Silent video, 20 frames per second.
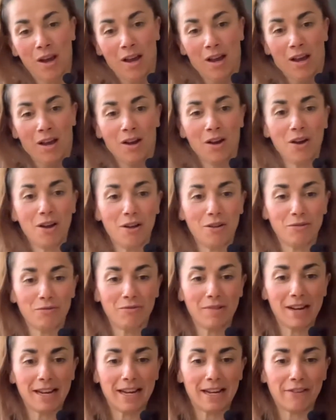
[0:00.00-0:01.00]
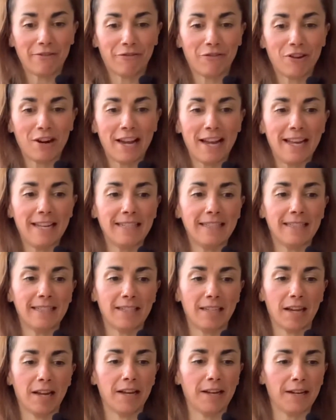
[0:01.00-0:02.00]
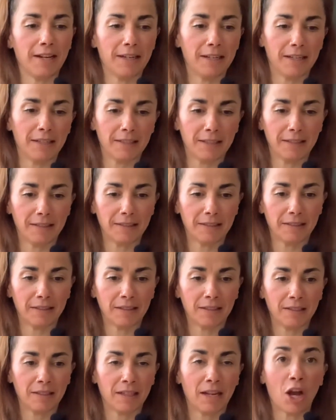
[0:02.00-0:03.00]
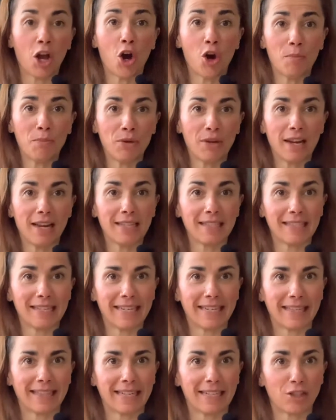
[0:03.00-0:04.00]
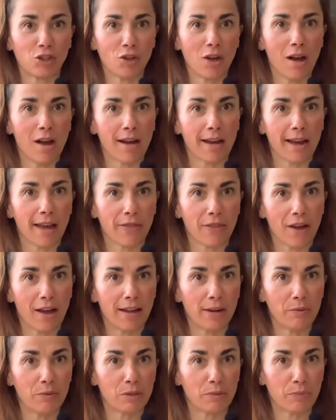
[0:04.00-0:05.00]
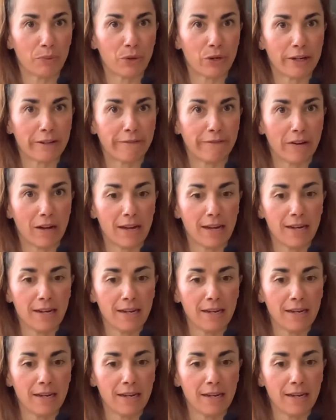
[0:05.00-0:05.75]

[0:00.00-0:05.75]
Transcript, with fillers: All right, friends. I hope you guys liked that song. I thought it was pretty fun.